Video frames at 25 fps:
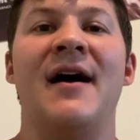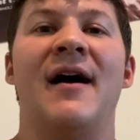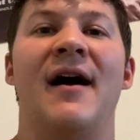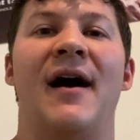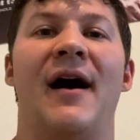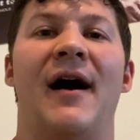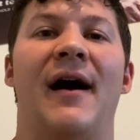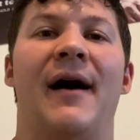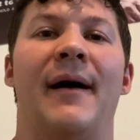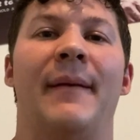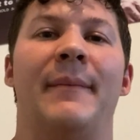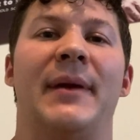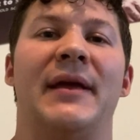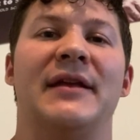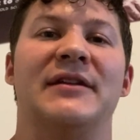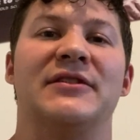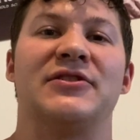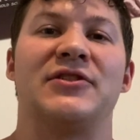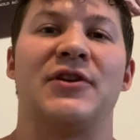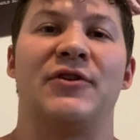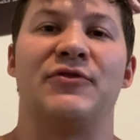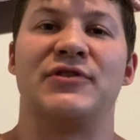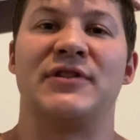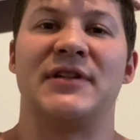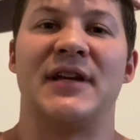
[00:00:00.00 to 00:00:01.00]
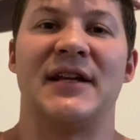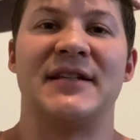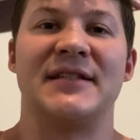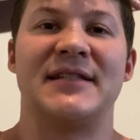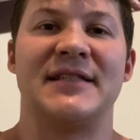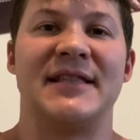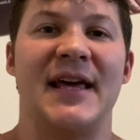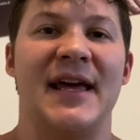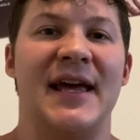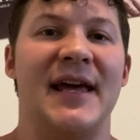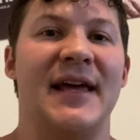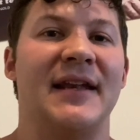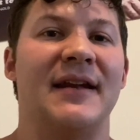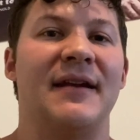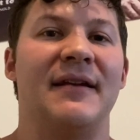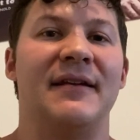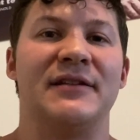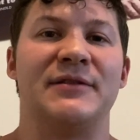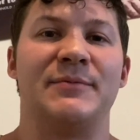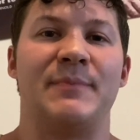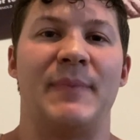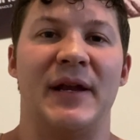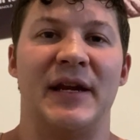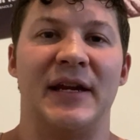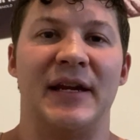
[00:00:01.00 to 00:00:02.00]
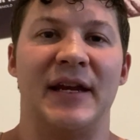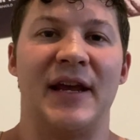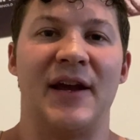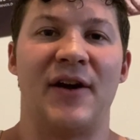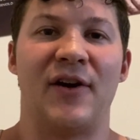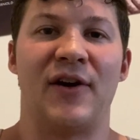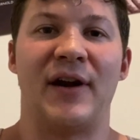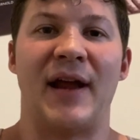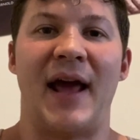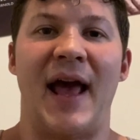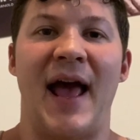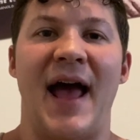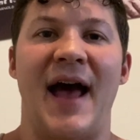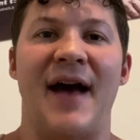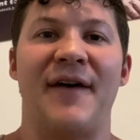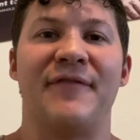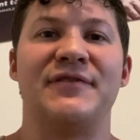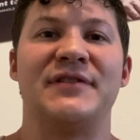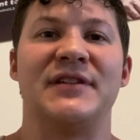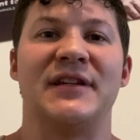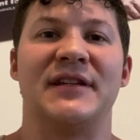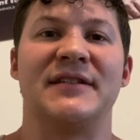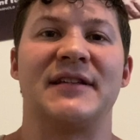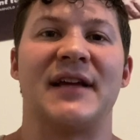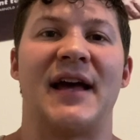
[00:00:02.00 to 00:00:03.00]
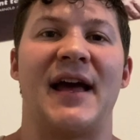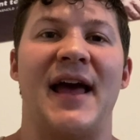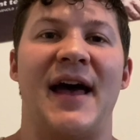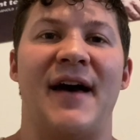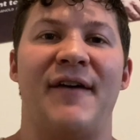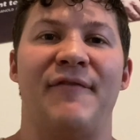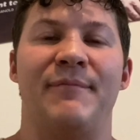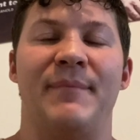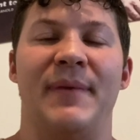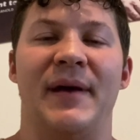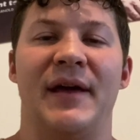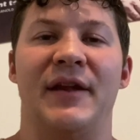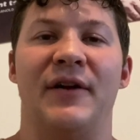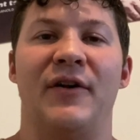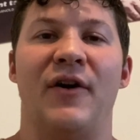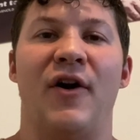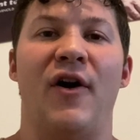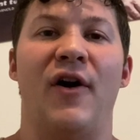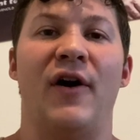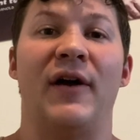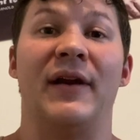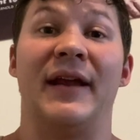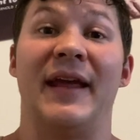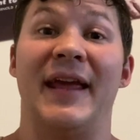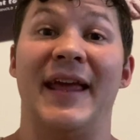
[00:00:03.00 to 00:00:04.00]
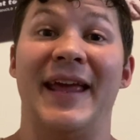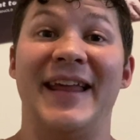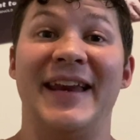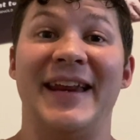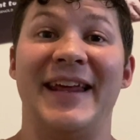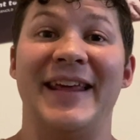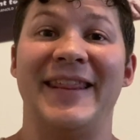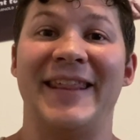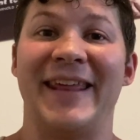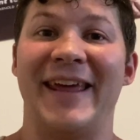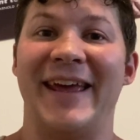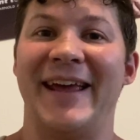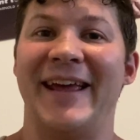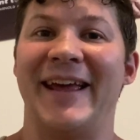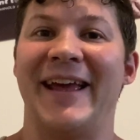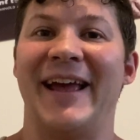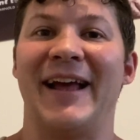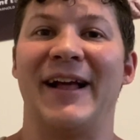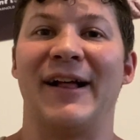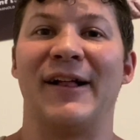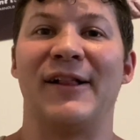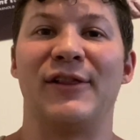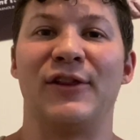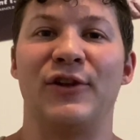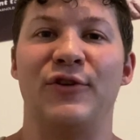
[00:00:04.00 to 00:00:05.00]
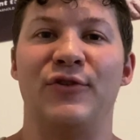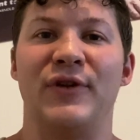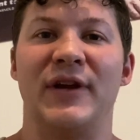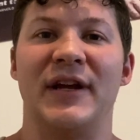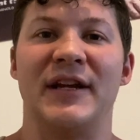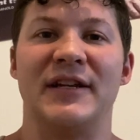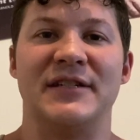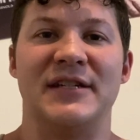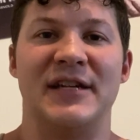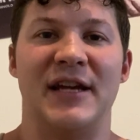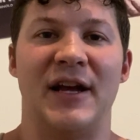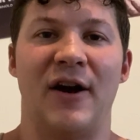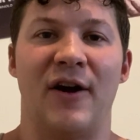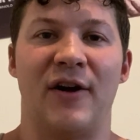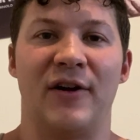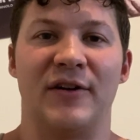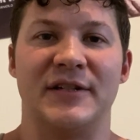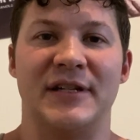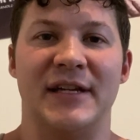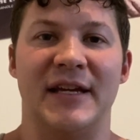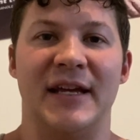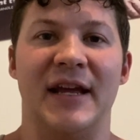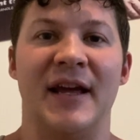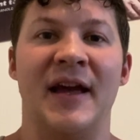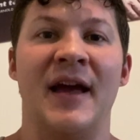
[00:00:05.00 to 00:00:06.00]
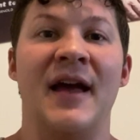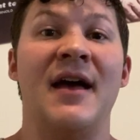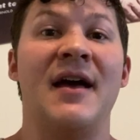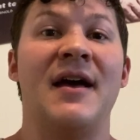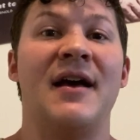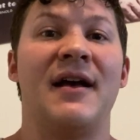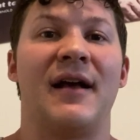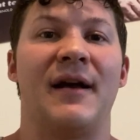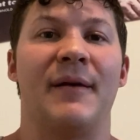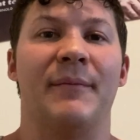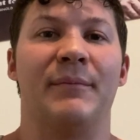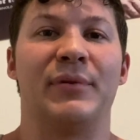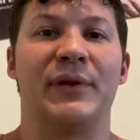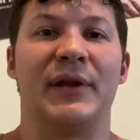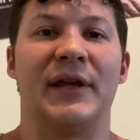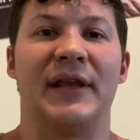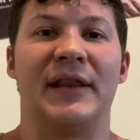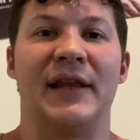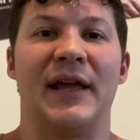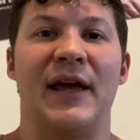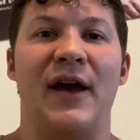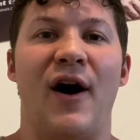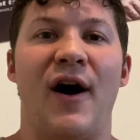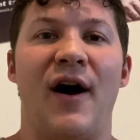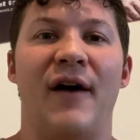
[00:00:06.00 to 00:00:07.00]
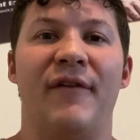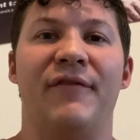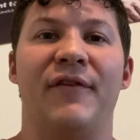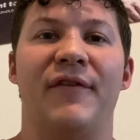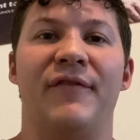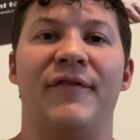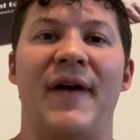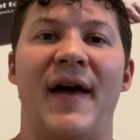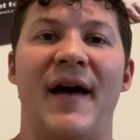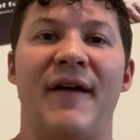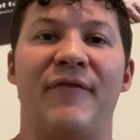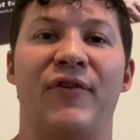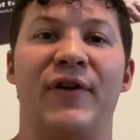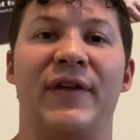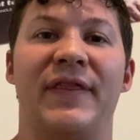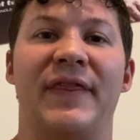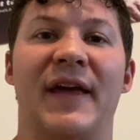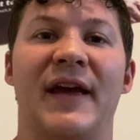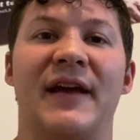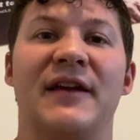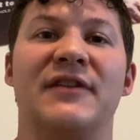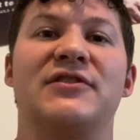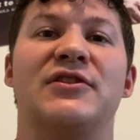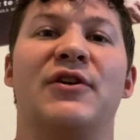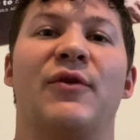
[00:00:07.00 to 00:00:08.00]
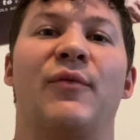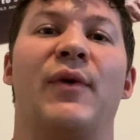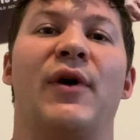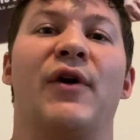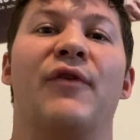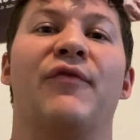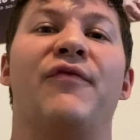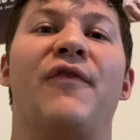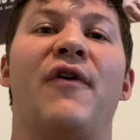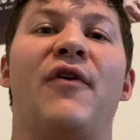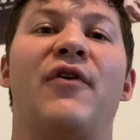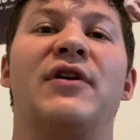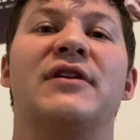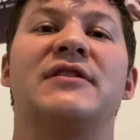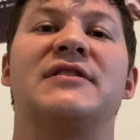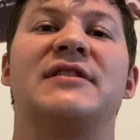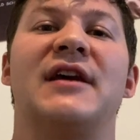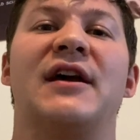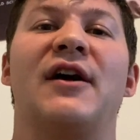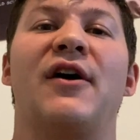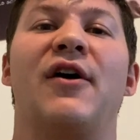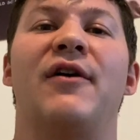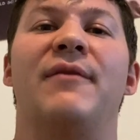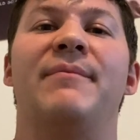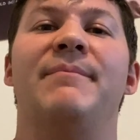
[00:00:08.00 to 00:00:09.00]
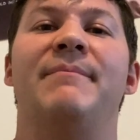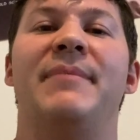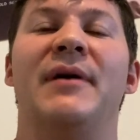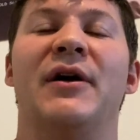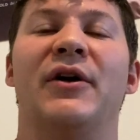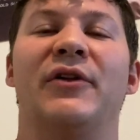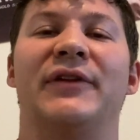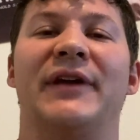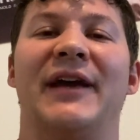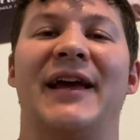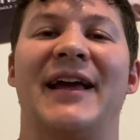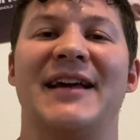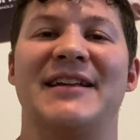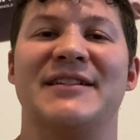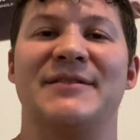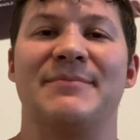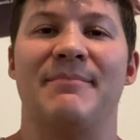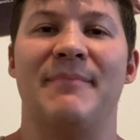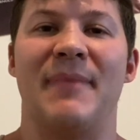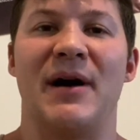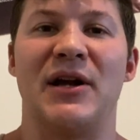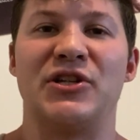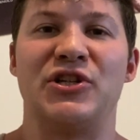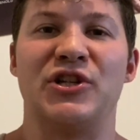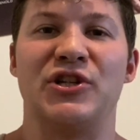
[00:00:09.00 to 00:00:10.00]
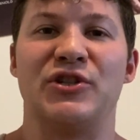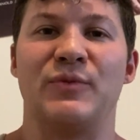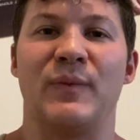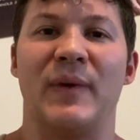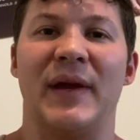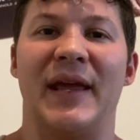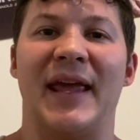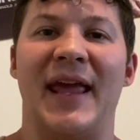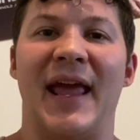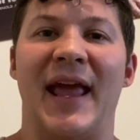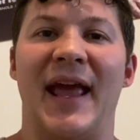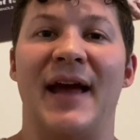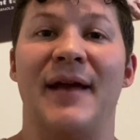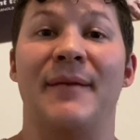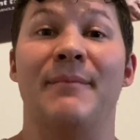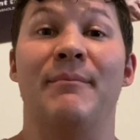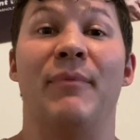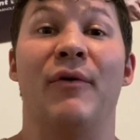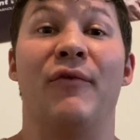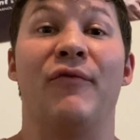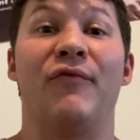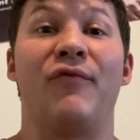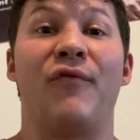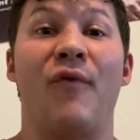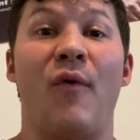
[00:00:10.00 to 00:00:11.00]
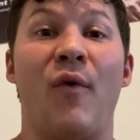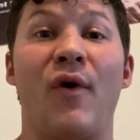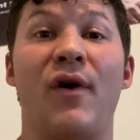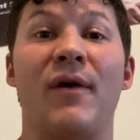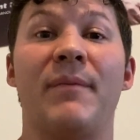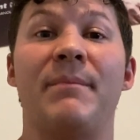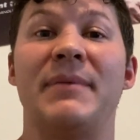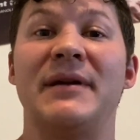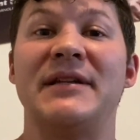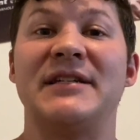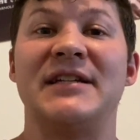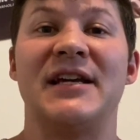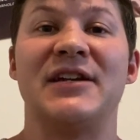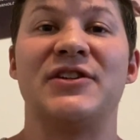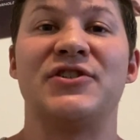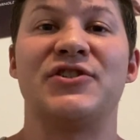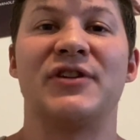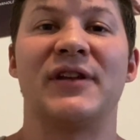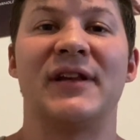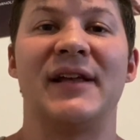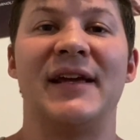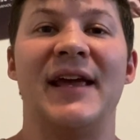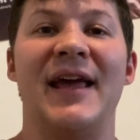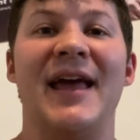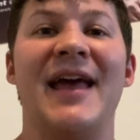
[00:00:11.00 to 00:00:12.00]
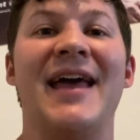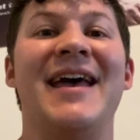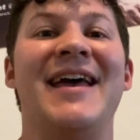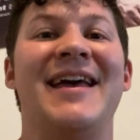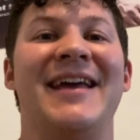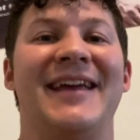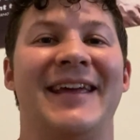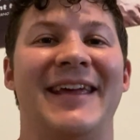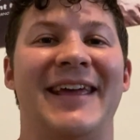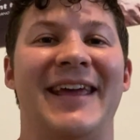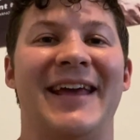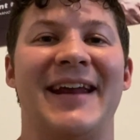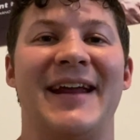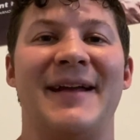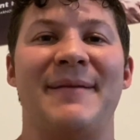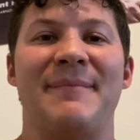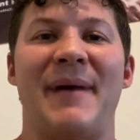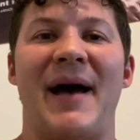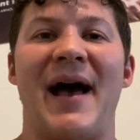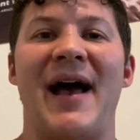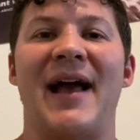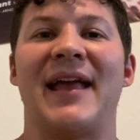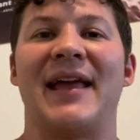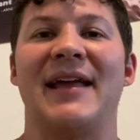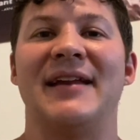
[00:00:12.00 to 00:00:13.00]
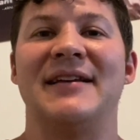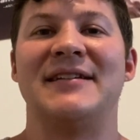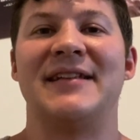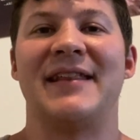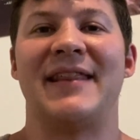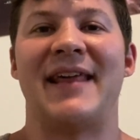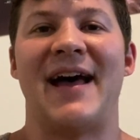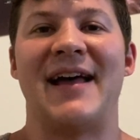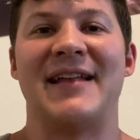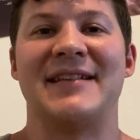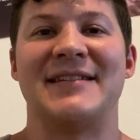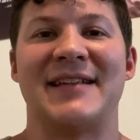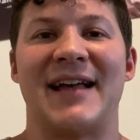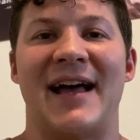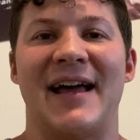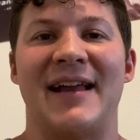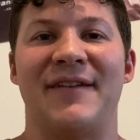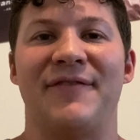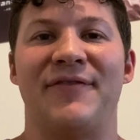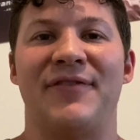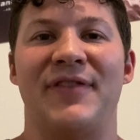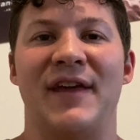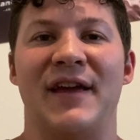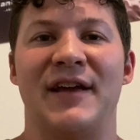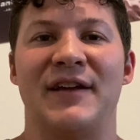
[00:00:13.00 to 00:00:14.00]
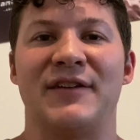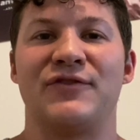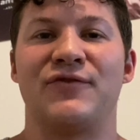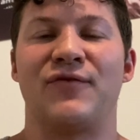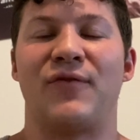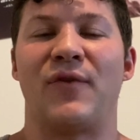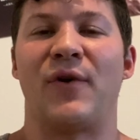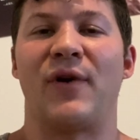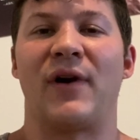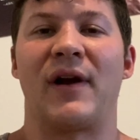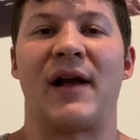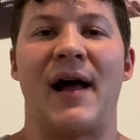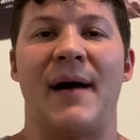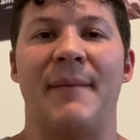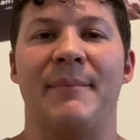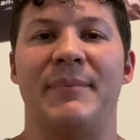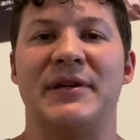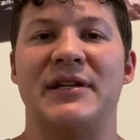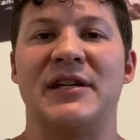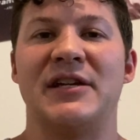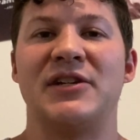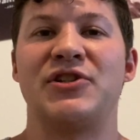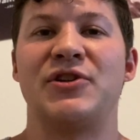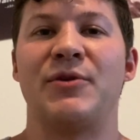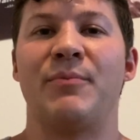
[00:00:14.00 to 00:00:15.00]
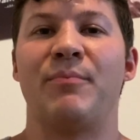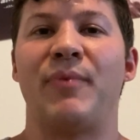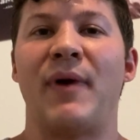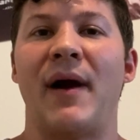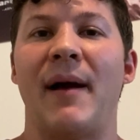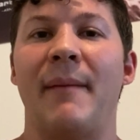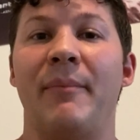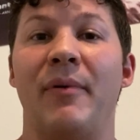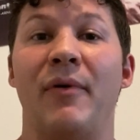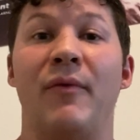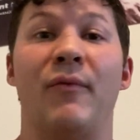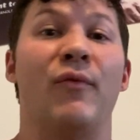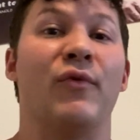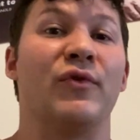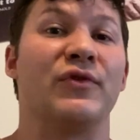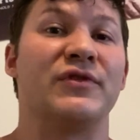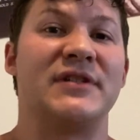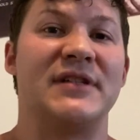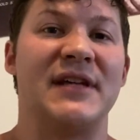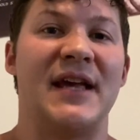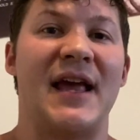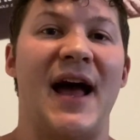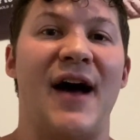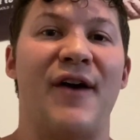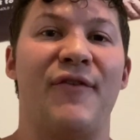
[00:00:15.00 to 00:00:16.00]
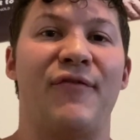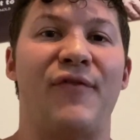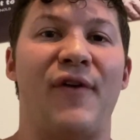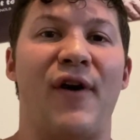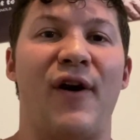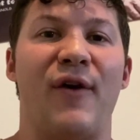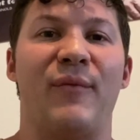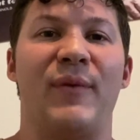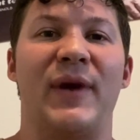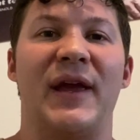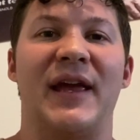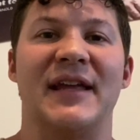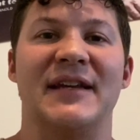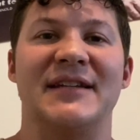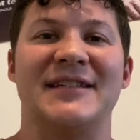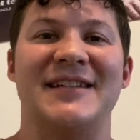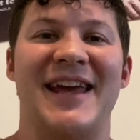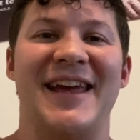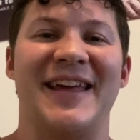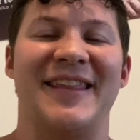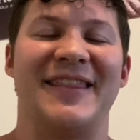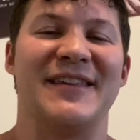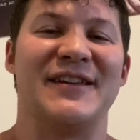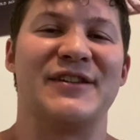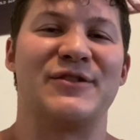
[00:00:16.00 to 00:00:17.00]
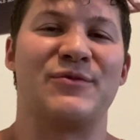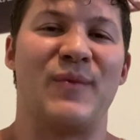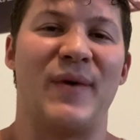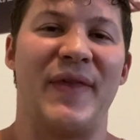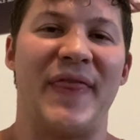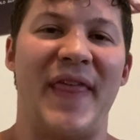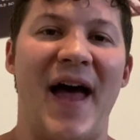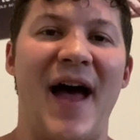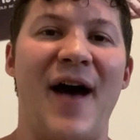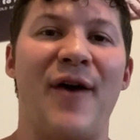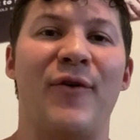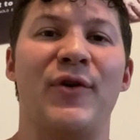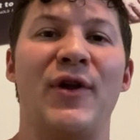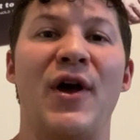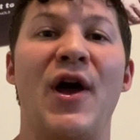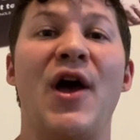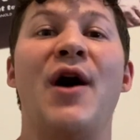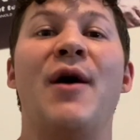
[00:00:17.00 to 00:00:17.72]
And so since then, it's been a year and a half since I have been on anything, including TRT, completely off of everything. So we're focusing on building as much as we can before potentially getting back into that side of things for competition prep. We'll see how far we can take this without